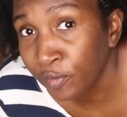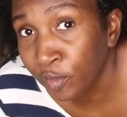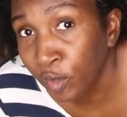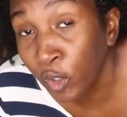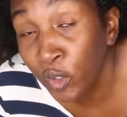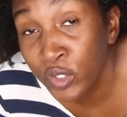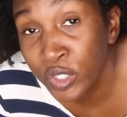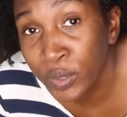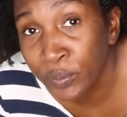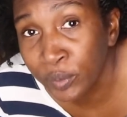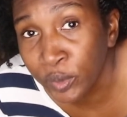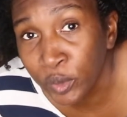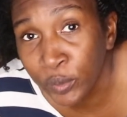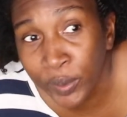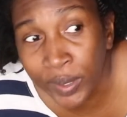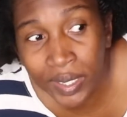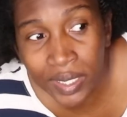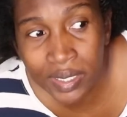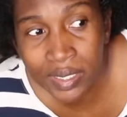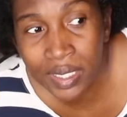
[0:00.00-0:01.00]
frozen
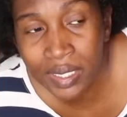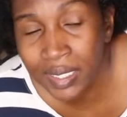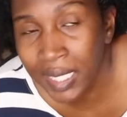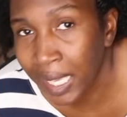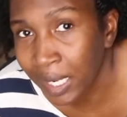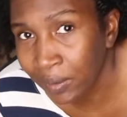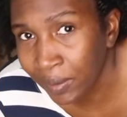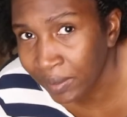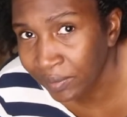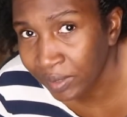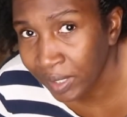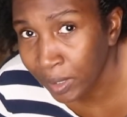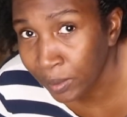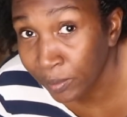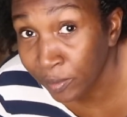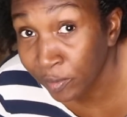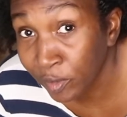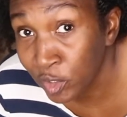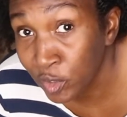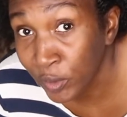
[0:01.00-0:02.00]
blueberries because I don't have a lot of
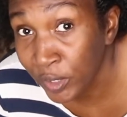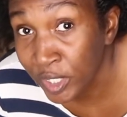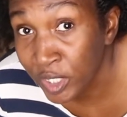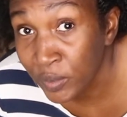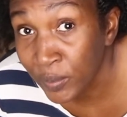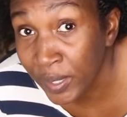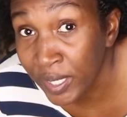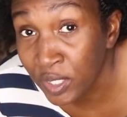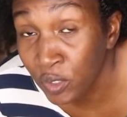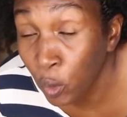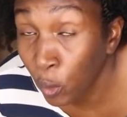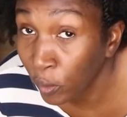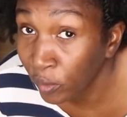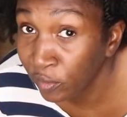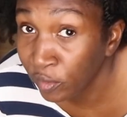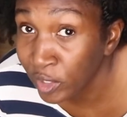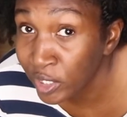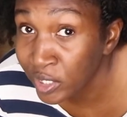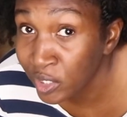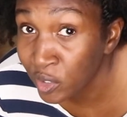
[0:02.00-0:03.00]
refrigerator space or
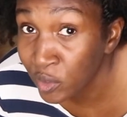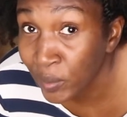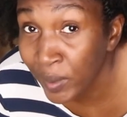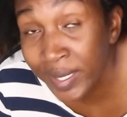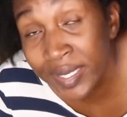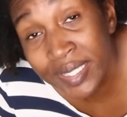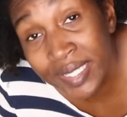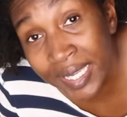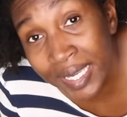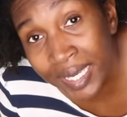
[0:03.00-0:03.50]
freezer space